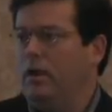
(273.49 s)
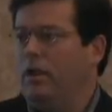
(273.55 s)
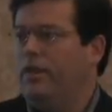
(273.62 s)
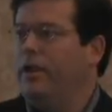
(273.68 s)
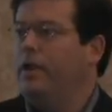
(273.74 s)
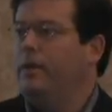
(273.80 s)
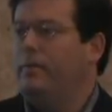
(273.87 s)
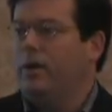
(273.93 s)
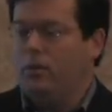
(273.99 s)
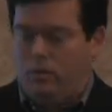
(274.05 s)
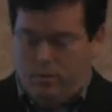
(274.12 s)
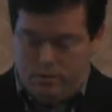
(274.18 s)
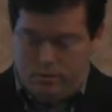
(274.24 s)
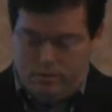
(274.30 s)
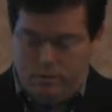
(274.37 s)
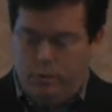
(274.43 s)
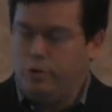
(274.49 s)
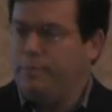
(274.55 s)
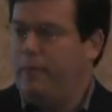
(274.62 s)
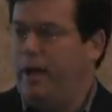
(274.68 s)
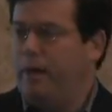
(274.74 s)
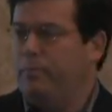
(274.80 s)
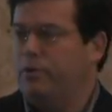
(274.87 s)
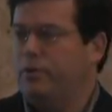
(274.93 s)
Think about all the
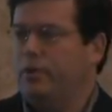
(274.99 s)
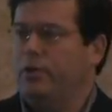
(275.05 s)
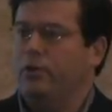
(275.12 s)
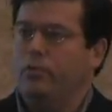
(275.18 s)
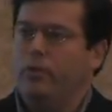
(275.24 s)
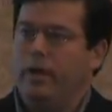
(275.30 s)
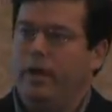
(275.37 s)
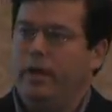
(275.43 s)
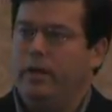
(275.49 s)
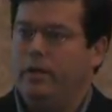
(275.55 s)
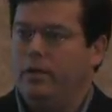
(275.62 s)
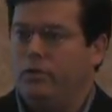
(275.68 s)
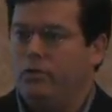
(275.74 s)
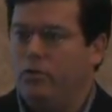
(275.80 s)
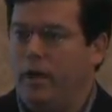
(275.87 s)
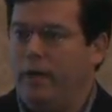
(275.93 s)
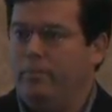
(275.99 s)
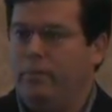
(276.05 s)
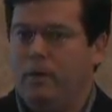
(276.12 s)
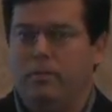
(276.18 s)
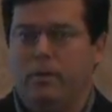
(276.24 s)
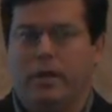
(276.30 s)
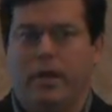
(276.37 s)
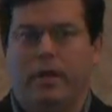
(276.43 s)
newspapers that you read and the trade
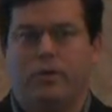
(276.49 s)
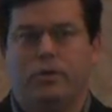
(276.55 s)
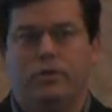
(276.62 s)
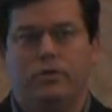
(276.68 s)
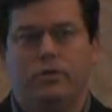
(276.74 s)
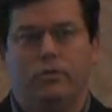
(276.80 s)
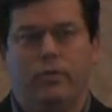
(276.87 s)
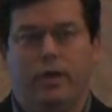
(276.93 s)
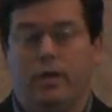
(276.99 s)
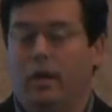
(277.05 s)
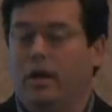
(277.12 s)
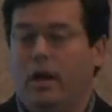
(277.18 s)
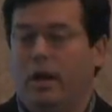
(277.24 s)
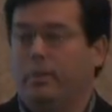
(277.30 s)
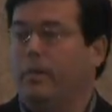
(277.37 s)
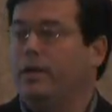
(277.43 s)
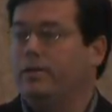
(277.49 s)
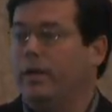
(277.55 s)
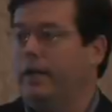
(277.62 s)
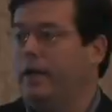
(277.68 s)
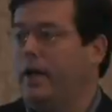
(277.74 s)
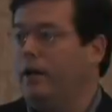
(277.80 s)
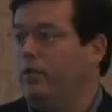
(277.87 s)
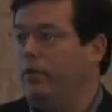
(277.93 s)
publications you read. I'm not
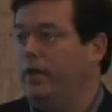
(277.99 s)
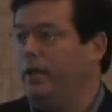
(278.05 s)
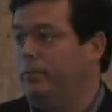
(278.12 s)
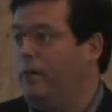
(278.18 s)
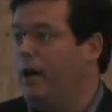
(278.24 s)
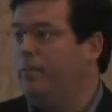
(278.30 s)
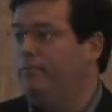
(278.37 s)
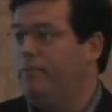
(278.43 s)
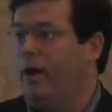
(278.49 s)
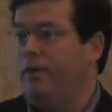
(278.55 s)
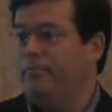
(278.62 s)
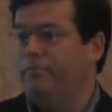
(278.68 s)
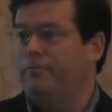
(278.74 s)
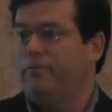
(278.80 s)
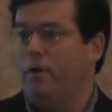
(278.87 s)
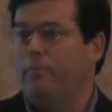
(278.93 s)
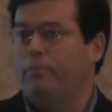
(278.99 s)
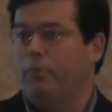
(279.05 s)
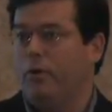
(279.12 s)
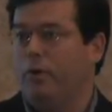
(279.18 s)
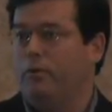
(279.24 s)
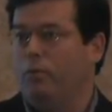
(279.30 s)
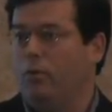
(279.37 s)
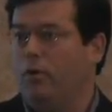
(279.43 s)
saying not read them. I'm from
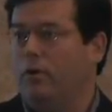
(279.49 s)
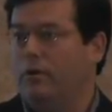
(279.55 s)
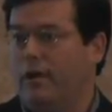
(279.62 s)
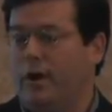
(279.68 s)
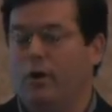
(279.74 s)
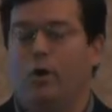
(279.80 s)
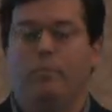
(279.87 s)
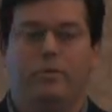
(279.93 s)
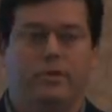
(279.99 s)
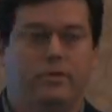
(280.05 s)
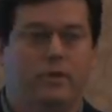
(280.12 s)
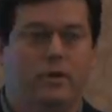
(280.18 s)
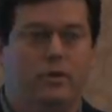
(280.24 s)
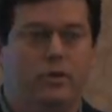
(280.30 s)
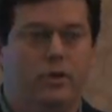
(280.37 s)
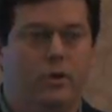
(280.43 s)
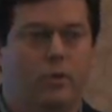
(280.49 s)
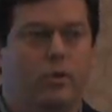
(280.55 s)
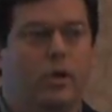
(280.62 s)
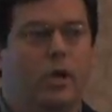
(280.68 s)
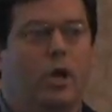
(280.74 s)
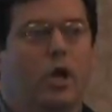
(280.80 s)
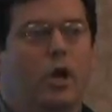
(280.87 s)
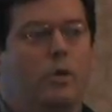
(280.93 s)
print world. I hope you still do.
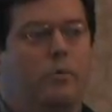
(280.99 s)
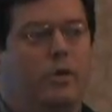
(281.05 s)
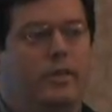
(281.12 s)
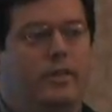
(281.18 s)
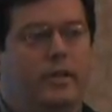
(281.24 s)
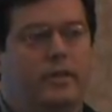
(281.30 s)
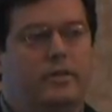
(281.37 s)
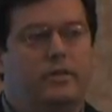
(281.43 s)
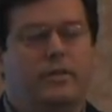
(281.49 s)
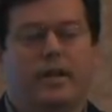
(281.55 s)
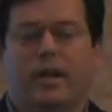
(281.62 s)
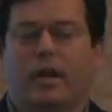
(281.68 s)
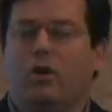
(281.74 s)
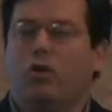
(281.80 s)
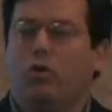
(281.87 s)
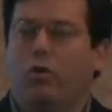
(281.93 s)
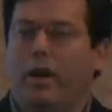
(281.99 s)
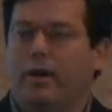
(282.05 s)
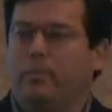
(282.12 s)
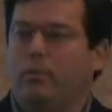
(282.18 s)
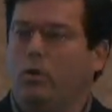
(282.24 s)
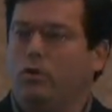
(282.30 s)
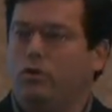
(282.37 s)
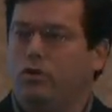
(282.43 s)
But this is an
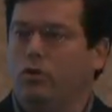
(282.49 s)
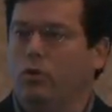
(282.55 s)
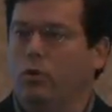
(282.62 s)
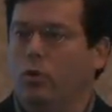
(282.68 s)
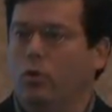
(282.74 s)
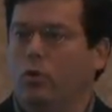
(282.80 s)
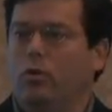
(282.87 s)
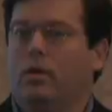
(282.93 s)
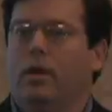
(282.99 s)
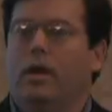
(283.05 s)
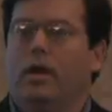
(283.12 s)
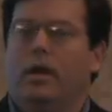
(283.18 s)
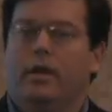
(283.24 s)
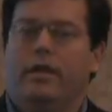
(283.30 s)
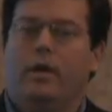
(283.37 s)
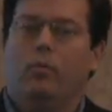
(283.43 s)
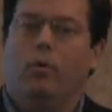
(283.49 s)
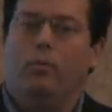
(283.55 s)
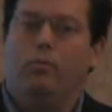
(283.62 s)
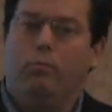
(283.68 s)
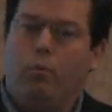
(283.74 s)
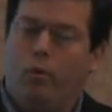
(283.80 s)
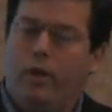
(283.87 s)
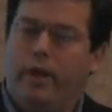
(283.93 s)
incredible tool that will
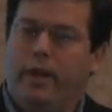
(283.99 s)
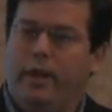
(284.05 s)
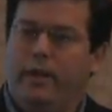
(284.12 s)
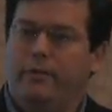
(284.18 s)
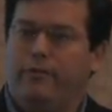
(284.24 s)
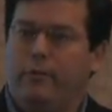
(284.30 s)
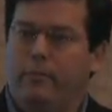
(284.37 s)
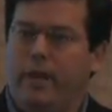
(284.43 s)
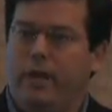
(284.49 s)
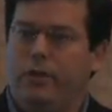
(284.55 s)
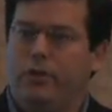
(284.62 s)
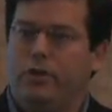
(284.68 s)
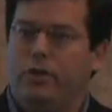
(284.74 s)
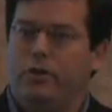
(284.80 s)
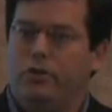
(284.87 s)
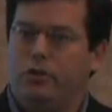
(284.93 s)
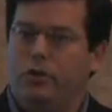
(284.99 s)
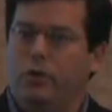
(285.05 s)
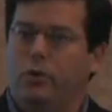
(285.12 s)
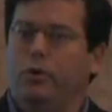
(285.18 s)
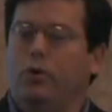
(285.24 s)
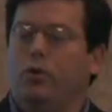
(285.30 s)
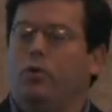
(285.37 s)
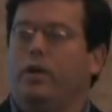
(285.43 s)
bring information
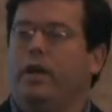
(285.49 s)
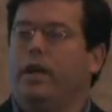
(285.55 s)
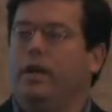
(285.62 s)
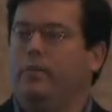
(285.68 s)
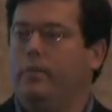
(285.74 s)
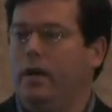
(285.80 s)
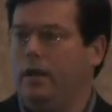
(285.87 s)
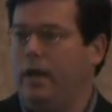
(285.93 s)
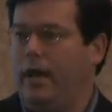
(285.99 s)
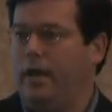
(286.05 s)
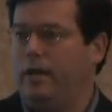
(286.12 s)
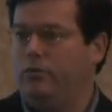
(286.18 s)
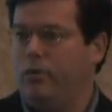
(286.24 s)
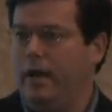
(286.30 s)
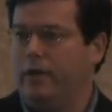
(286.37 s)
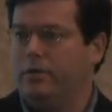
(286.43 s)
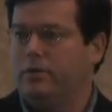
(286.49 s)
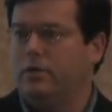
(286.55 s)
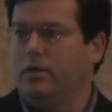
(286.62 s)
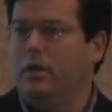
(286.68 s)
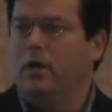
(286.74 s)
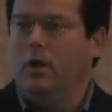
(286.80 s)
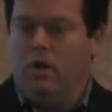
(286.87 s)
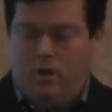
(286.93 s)
to your email address.
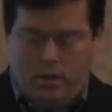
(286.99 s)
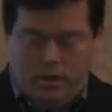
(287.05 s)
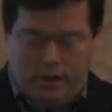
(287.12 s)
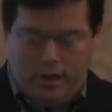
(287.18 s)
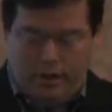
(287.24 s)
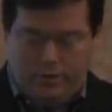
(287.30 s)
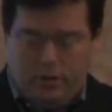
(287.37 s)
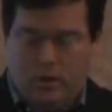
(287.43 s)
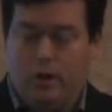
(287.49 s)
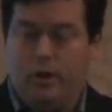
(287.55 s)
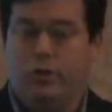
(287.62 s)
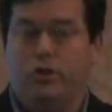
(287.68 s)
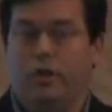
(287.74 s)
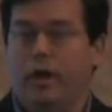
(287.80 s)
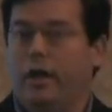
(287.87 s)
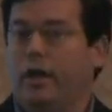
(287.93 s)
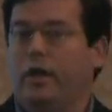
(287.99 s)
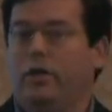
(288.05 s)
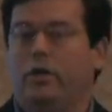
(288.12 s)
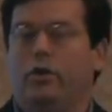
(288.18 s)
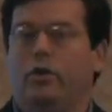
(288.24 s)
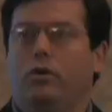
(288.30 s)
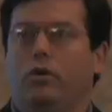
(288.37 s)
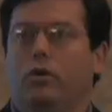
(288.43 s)
It's on,
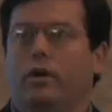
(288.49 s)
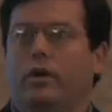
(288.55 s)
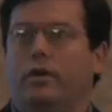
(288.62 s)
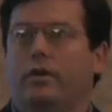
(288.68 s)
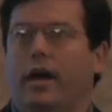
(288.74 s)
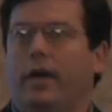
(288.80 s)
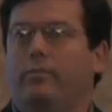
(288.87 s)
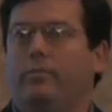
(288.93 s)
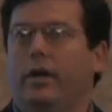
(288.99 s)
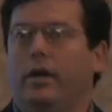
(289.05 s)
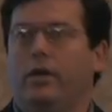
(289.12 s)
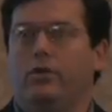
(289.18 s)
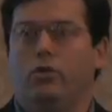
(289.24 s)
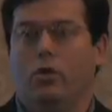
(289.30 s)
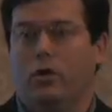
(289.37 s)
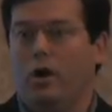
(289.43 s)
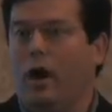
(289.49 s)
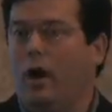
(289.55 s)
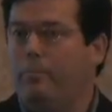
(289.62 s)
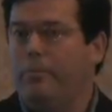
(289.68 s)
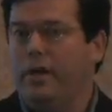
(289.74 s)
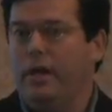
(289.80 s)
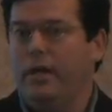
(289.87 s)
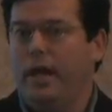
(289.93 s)
you can type in your
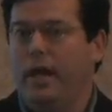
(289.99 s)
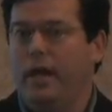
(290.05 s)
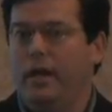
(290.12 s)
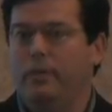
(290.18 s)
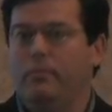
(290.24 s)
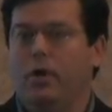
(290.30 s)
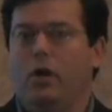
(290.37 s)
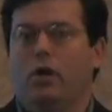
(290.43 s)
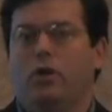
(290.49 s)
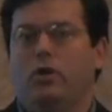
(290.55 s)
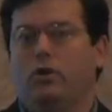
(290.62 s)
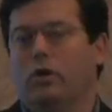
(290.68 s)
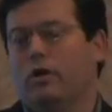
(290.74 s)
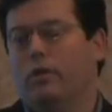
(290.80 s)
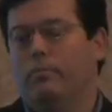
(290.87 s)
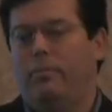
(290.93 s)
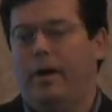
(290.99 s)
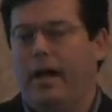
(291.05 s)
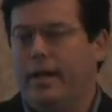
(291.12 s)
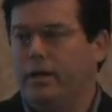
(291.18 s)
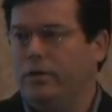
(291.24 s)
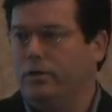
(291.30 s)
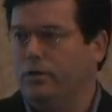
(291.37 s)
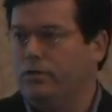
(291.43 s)
company name, your
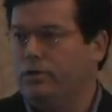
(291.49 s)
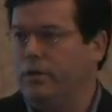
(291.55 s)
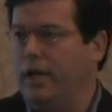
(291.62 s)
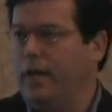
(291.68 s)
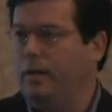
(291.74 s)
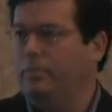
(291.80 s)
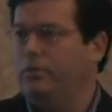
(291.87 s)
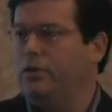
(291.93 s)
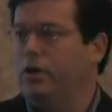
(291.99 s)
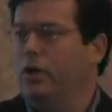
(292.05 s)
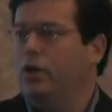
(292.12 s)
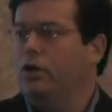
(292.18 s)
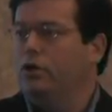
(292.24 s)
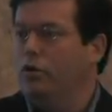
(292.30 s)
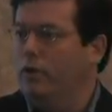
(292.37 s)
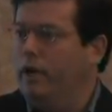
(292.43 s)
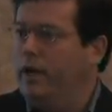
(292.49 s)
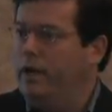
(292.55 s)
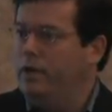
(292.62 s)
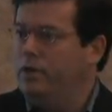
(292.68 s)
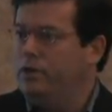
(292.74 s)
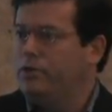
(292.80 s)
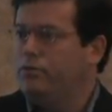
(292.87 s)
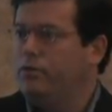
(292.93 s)
competitors' names, your
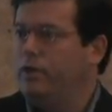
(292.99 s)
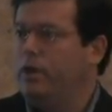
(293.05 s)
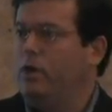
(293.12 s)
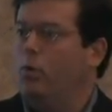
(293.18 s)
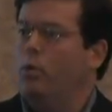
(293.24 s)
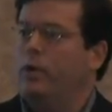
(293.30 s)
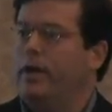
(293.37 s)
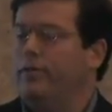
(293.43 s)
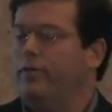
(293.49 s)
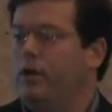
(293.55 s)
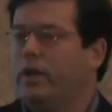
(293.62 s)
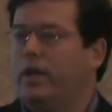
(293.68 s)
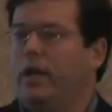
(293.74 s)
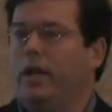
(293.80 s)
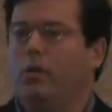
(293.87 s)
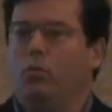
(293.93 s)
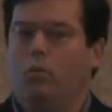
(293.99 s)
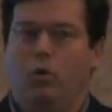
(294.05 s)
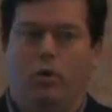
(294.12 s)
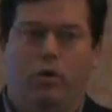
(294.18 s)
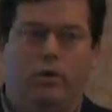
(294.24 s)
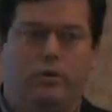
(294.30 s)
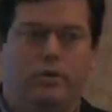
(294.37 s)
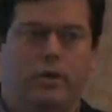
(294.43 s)
industry, whatever
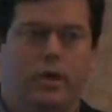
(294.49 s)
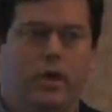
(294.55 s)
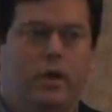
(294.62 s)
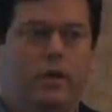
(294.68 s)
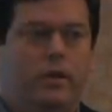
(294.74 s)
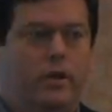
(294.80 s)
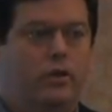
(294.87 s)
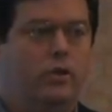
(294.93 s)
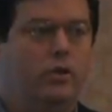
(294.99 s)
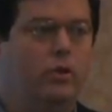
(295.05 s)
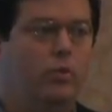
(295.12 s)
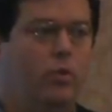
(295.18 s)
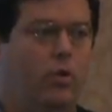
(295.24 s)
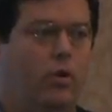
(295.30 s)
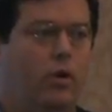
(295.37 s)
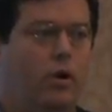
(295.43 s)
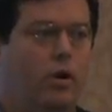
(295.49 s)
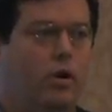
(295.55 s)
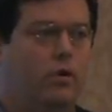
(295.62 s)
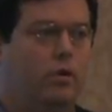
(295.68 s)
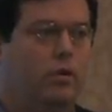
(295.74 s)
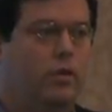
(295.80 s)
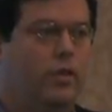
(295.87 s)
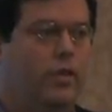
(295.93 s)
keywords that you
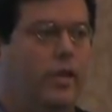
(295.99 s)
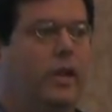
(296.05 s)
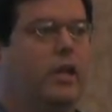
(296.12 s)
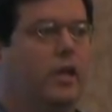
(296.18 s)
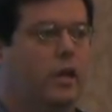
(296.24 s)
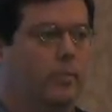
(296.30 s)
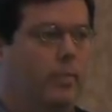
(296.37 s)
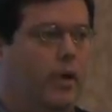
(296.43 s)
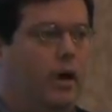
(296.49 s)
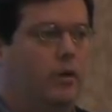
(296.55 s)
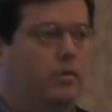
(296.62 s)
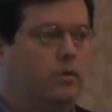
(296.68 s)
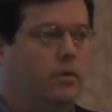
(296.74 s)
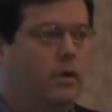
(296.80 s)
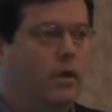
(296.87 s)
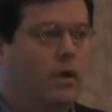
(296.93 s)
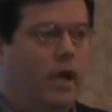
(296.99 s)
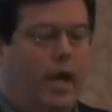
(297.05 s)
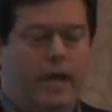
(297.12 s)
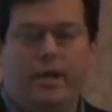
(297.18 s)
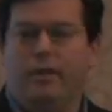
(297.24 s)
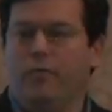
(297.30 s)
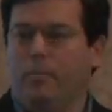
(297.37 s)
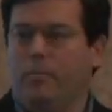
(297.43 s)
are thinking about.
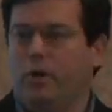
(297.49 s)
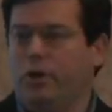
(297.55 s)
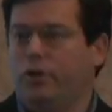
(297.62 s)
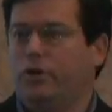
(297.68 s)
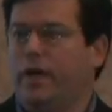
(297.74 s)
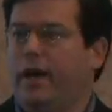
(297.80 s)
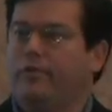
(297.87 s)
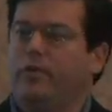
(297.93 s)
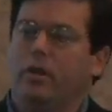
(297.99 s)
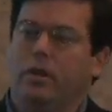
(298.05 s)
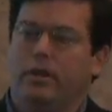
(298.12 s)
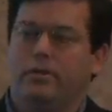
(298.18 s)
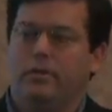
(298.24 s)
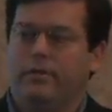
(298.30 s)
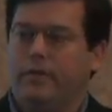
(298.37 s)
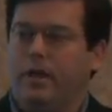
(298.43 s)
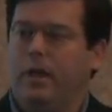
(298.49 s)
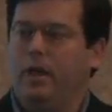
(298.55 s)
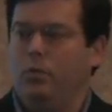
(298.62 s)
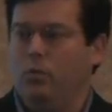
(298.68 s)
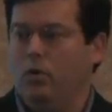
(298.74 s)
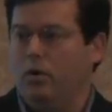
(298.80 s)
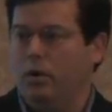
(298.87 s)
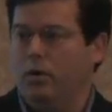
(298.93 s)
And everybody should have a list of
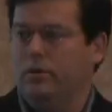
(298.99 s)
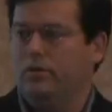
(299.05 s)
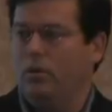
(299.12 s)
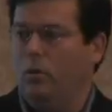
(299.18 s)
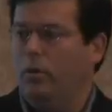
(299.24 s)
keywords.